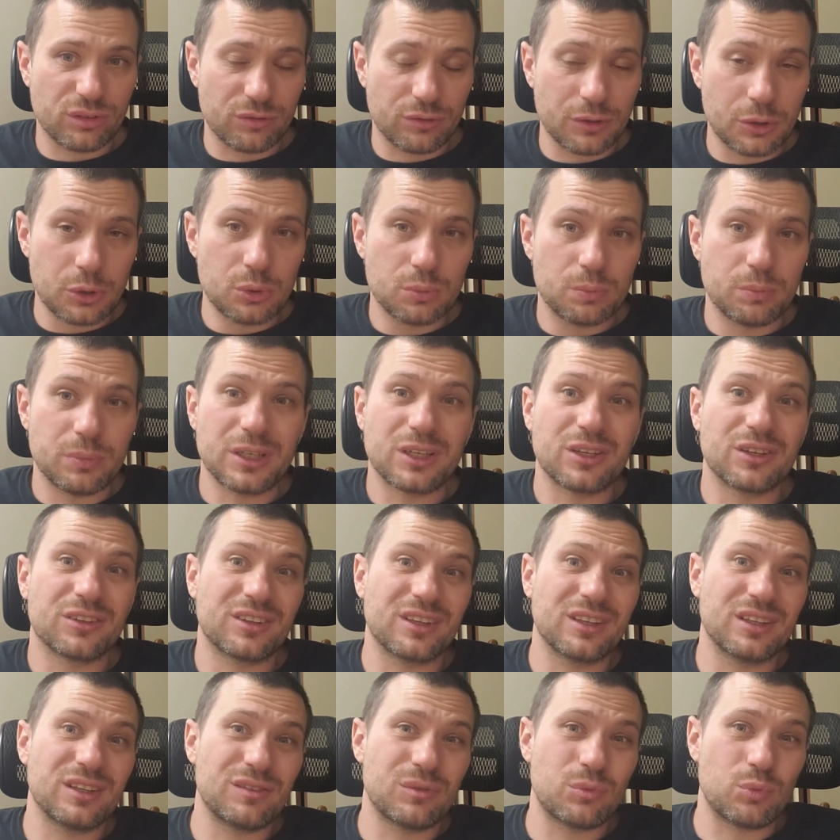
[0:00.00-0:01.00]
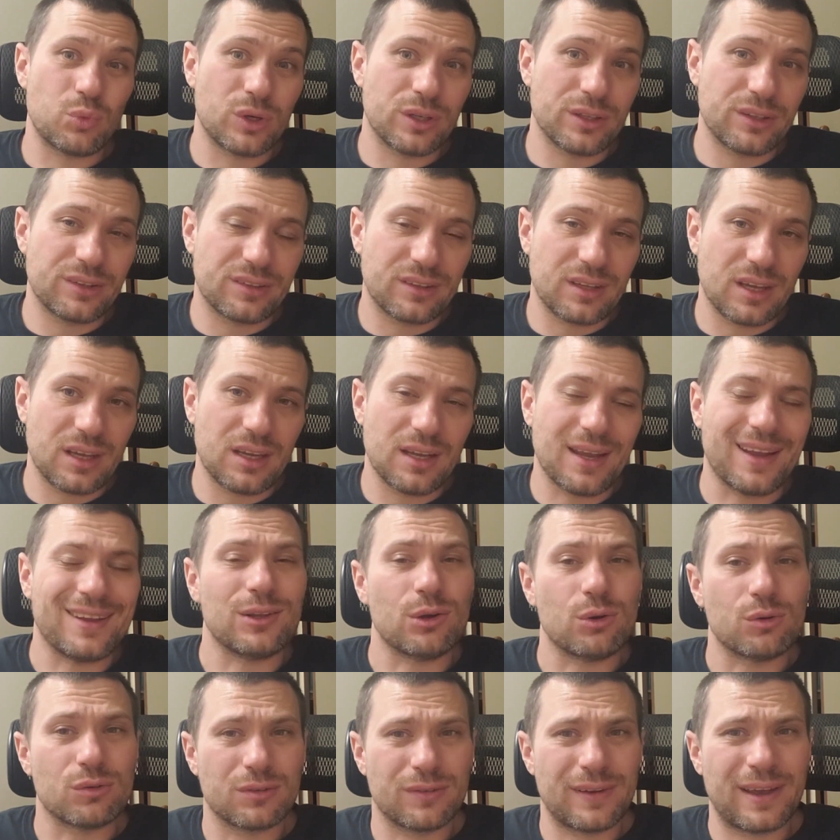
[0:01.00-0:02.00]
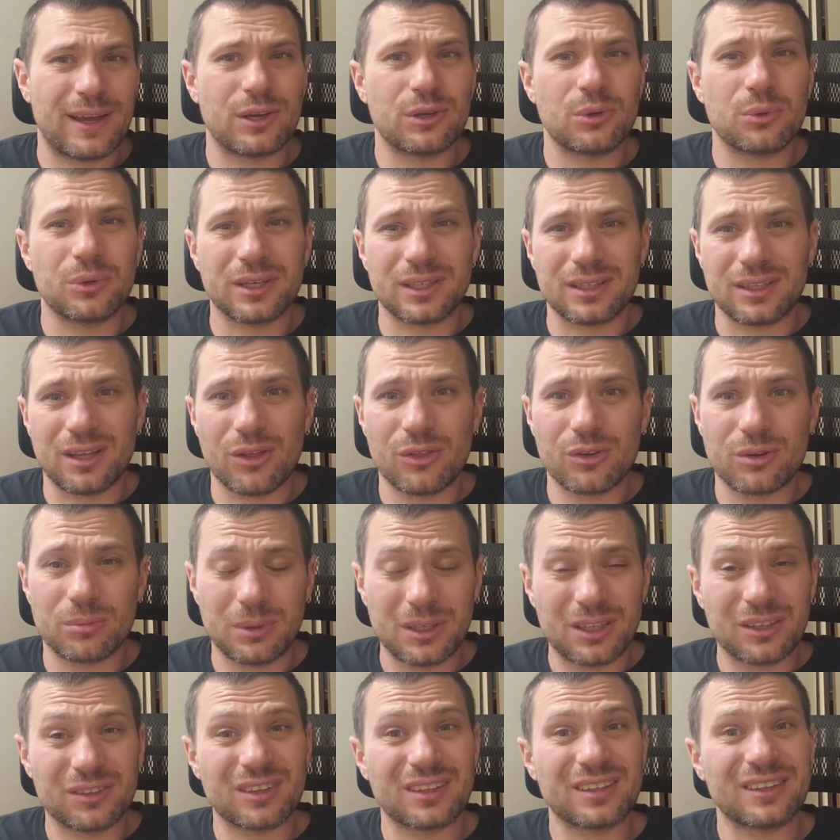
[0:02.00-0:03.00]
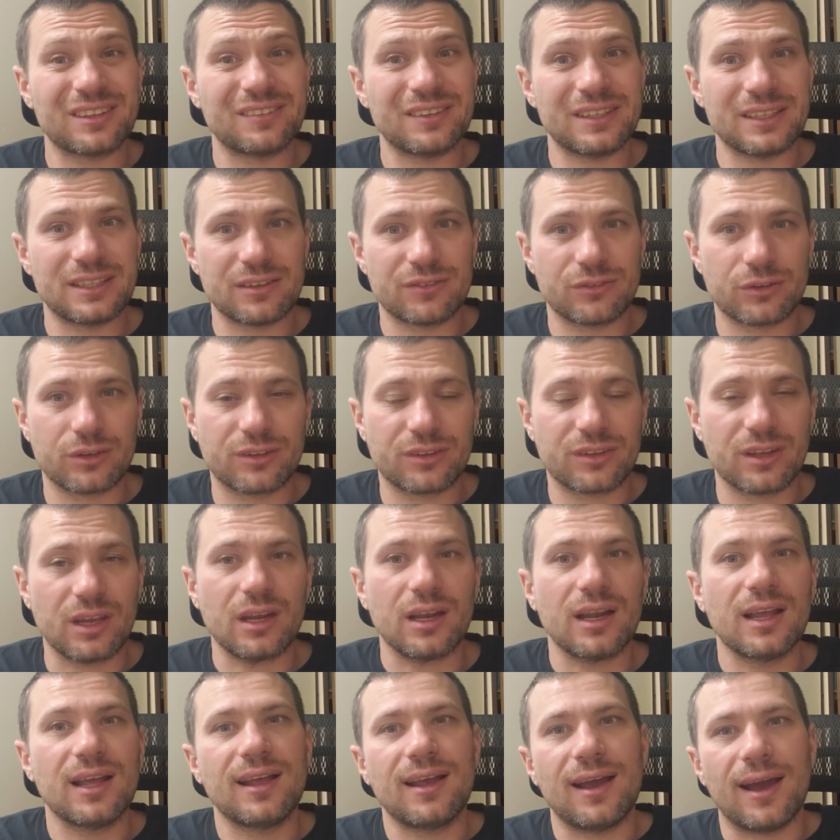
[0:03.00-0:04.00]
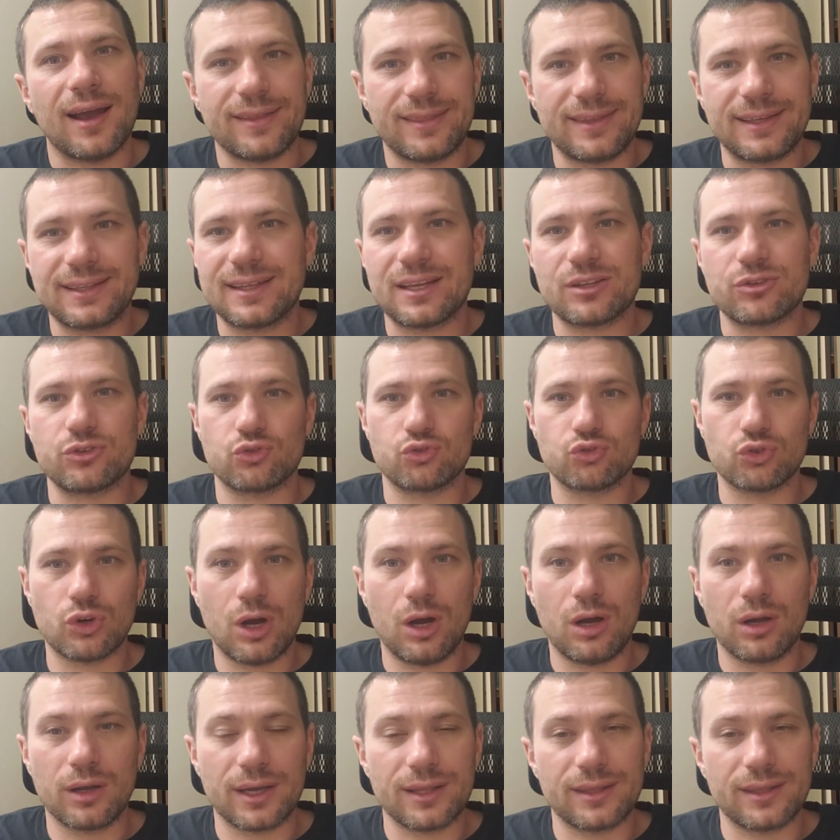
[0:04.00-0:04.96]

vote because they live in one state and overvaluing another because they live in a different state, I think that's wrong.